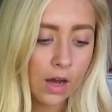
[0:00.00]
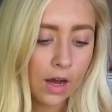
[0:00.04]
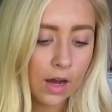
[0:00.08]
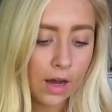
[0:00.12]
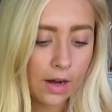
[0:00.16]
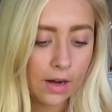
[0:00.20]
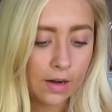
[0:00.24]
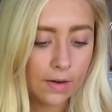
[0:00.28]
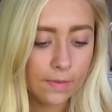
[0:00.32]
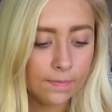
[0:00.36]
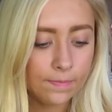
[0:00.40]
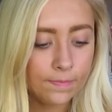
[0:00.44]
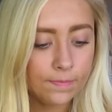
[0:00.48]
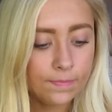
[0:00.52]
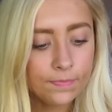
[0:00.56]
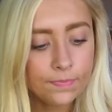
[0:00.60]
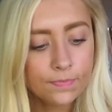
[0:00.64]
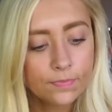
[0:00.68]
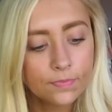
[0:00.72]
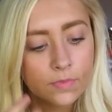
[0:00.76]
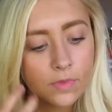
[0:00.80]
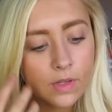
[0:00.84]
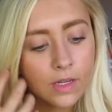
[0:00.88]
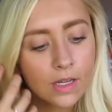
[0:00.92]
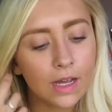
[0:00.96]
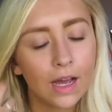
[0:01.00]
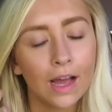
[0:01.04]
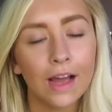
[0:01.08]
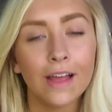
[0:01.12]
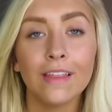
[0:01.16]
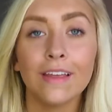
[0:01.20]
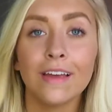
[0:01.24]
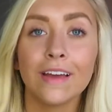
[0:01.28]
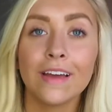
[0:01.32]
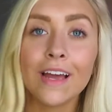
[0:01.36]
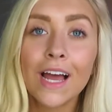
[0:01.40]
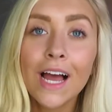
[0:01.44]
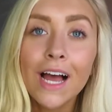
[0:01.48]
I
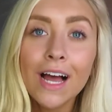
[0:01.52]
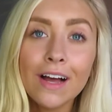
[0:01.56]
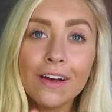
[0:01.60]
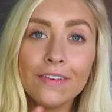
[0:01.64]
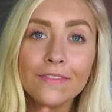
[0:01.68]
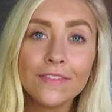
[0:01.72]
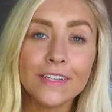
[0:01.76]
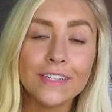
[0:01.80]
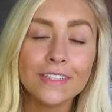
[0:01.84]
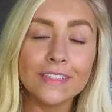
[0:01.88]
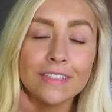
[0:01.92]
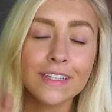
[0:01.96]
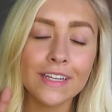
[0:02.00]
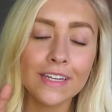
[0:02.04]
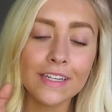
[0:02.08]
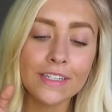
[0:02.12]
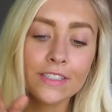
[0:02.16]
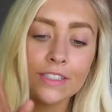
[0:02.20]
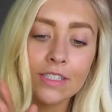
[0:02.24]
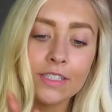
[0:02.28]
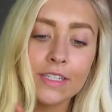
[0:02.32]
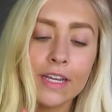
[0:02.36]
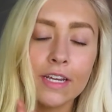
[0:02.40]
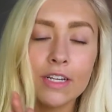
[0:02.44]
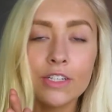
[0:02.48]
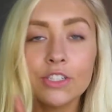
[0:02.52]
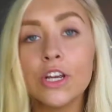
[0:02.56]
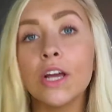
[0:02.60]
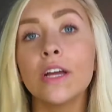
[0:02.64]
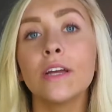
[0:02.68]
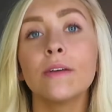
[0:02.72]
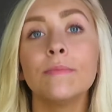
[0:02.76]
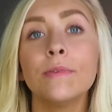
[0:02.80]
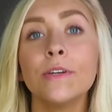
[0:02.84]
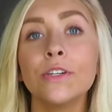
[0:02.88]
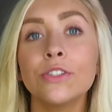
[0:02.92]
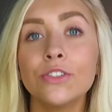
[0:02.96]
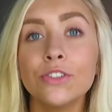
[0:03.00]
like having like to take
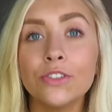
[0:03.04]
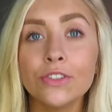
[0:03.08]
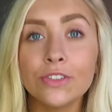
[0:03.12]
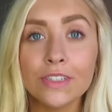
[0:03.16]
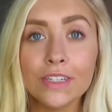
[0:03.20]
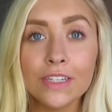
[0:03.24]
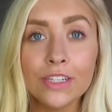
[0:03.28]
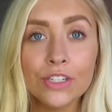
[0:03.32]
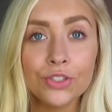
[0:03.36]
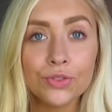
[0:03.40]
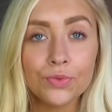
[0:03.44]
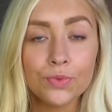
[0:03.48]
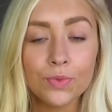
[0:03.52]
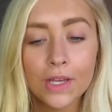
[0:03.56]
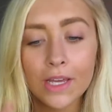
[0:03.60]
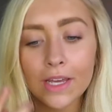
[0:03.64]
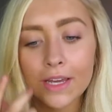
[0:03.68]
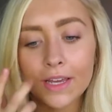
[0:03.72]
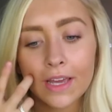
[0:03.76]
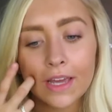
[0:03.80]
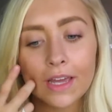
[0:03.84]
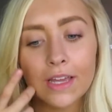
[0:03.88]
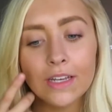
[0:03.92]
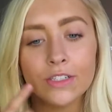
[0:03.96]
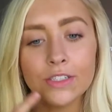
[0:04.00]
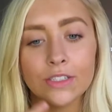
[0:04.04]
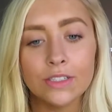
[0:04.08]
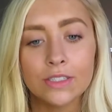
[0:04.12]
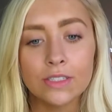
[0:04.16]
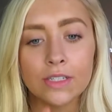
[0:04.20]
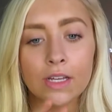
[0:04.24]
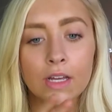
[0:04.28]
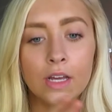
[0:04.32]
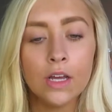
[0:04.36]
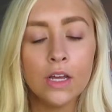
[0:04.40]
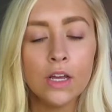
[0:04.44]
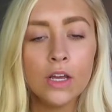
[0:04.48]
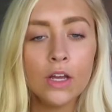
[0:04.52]
check-in pictures each week and just
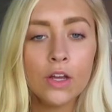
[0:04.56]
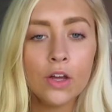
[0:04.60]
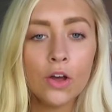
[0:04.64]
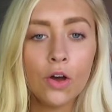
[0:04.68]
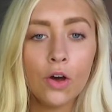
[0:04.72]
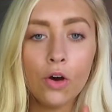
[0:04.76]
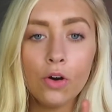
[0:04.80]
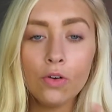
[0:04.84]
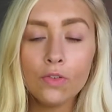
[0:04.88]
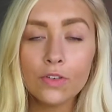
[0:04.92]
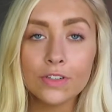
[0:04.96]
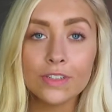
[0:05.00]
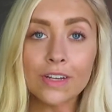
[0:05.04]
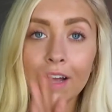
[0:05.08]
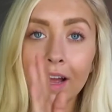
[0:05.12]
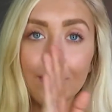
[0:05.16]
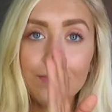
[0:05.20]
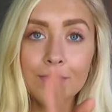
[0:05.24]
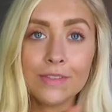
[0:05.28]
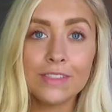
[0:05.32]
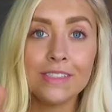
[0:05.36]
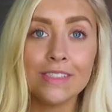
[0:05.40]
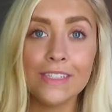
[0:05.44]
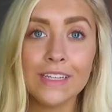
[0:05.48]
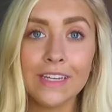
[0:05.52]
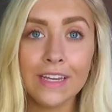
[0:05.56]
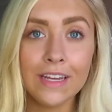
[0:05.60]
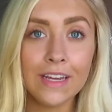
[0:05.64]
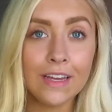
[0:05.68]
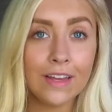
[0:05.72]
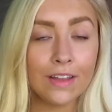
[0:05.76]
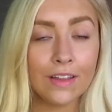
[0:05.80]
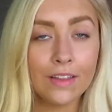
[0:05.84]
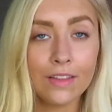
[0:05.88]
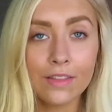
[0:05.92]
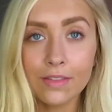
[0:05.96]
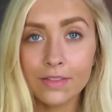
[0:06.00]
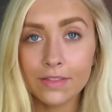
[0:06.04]
over time
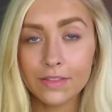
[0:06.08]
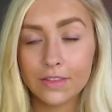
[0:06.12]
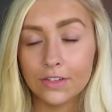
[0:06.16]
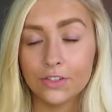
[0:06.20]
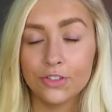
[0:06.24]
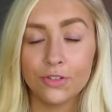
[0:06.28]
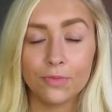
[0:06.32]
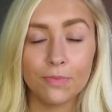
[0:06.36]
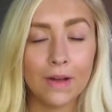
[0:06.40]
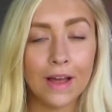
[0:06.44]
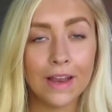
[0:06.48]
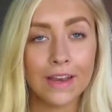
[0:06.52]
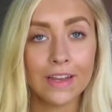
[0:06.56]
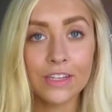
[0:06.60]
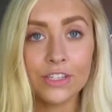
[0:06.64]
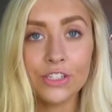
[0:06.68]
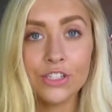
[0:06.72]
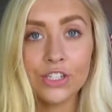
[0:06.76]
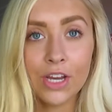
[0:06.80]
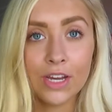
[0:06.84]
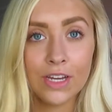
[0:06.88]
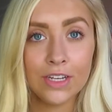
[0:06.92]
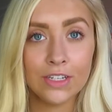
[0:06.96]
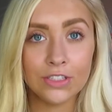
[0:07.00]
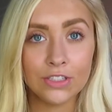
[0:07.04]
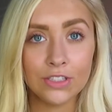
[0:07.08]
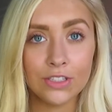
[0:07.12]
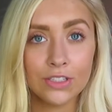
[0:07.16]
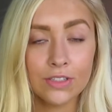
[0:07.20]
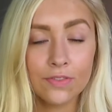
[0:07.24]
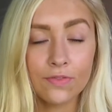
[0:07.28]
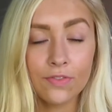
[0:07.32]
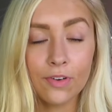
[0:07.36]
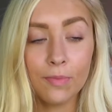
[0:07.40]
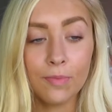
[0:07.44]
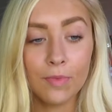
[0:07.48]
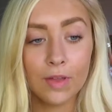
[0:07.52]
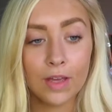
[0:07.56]
seeing the dramatic changes
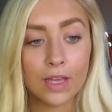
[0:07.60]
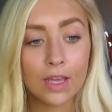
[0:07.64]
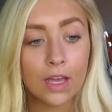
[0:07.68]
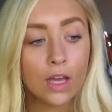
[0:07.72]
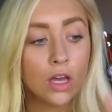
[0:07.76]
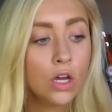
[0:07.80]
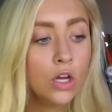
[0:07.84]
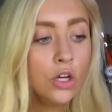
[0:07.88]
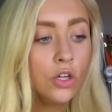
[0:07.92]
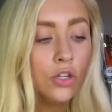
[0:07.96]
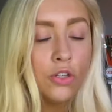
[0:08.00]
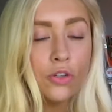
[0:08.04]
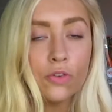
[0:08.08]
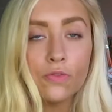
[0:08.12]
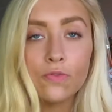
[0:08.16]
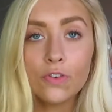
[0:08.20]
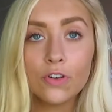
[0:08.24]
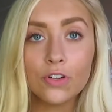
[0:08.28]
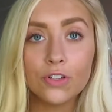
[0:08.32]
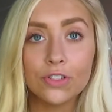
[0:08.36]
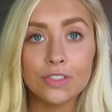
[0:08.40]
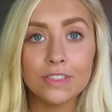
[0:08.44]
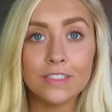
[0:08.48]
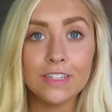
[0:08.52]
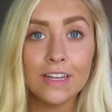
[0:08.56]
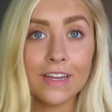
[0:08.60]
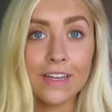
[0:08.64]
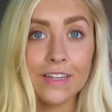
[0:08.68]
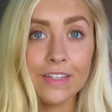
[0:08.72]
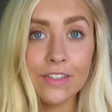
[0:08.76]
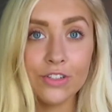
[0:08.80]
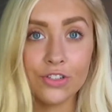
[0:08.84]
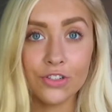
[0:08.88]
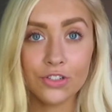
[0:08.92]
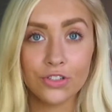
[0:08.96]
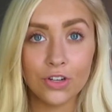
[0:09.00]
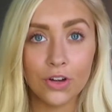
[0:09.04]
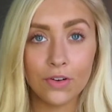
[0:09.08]
from like your first day
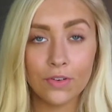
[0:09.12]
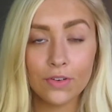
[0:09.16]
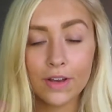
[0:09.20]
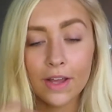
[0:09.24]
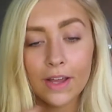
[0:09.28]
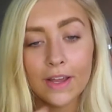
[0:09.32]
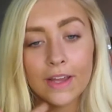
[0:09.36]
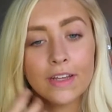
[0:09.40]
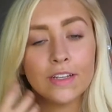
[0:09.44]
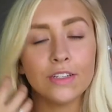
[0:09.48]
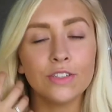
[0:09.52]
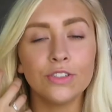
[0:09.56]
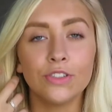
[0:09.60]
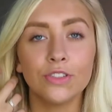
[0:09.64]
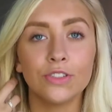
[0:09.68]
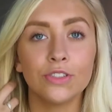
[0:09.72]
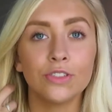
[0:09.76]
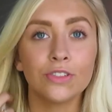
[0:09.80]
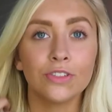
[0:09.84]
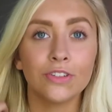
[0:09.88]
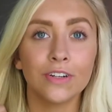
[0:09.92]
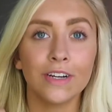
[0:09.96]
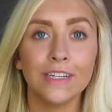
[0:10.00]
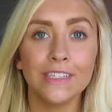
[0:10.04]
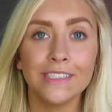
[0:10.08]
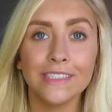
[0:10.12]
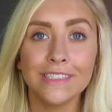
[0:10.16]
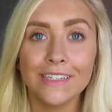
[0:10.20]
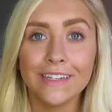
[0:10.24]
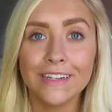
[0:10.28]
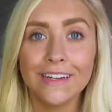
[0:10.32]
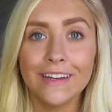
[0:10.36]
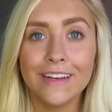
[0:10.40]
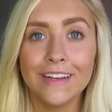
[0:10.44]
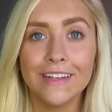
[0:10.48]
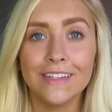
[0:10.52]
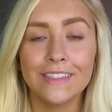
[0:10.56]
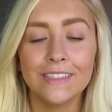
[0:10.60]
to show day. It's just
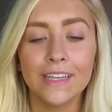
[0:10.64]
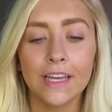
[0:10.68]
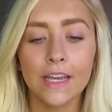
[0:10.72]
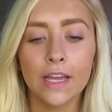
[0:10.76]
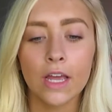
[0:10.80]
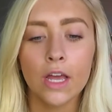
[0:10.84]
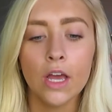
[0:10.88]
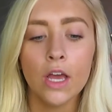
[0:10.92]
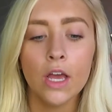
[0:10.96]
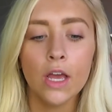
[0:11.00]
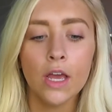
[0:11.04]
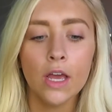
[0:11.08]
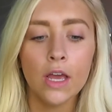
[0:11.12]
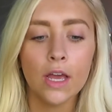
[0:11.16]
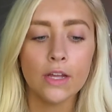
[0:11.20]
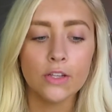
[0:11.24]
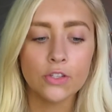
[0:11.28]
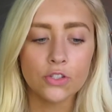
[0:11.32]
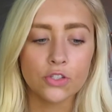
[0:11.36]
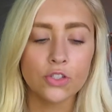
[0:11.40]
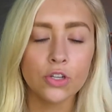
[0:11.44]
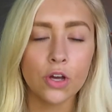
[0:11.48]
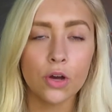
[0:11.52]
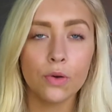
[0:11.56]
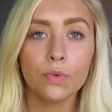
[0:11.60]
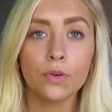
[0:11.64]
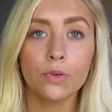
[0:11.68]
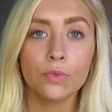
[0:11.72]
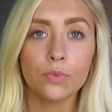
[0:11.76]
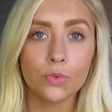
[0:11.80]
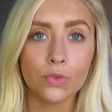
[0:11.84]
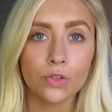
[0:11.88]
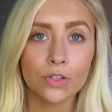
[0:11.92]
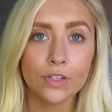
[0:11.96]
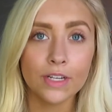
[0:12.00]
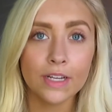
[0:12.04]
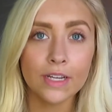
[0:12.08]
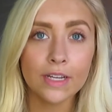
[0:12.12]
crazy, and it's like, it's so
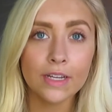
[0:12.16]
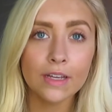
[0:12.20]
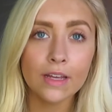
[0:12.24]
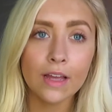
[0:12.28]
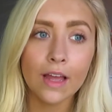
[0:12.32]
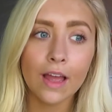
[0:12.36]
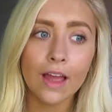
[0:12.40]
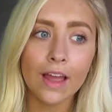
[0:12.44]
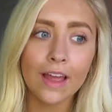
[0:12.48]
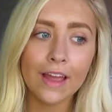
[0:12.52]
rewarding.